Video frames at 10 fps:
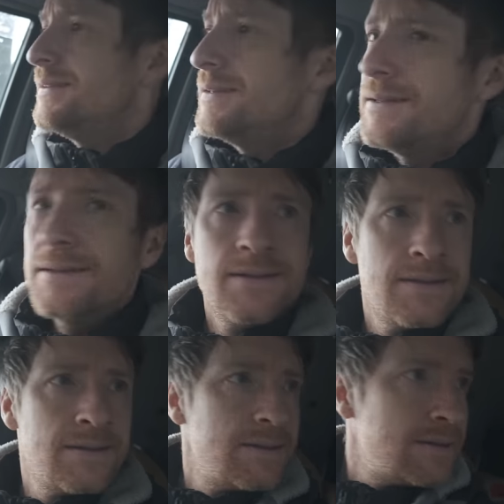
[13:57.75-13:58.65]

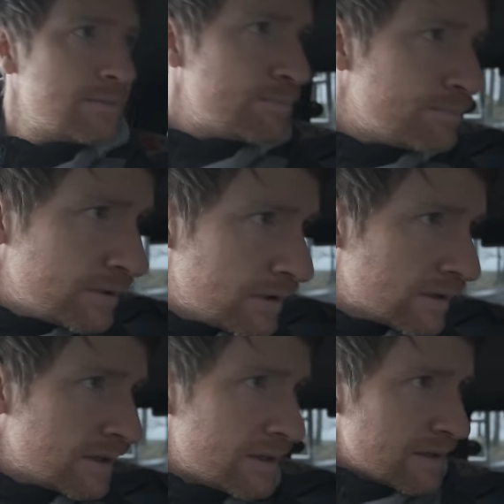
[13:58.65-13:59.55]
Yeah, I'm
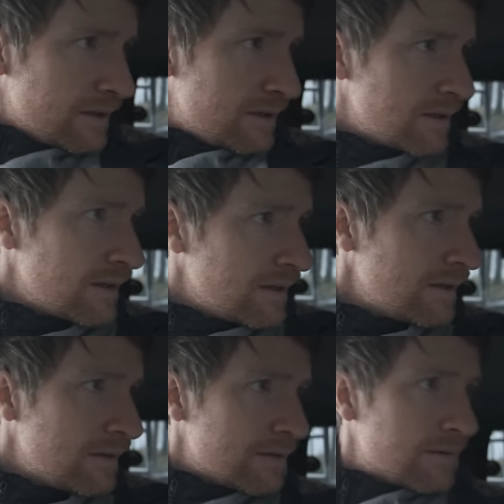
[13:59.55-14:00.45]
blocking a
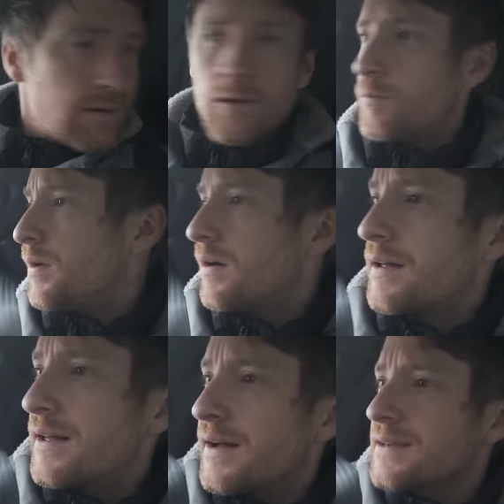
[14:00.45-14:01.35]
gate. No
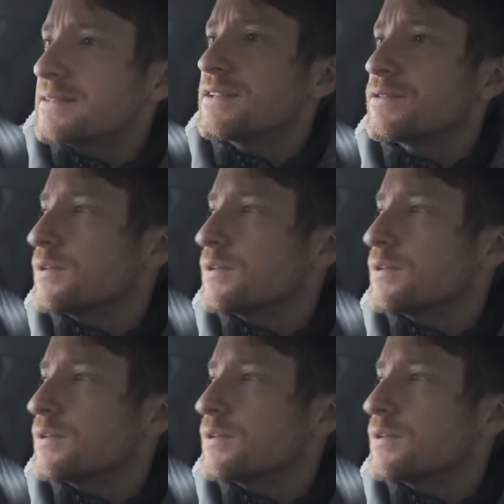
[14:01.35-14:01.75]
parking access